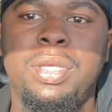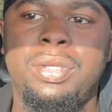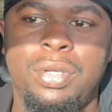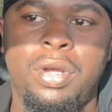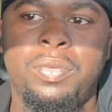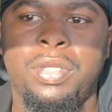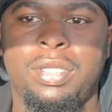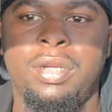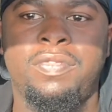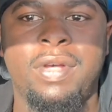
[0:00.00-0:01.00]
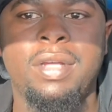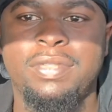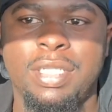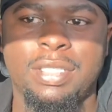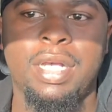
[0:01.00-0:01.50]
you know, within the
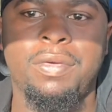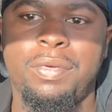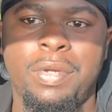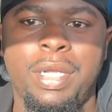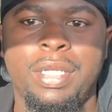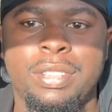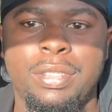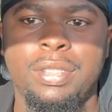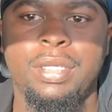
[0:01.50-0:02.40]
5-6 hour range,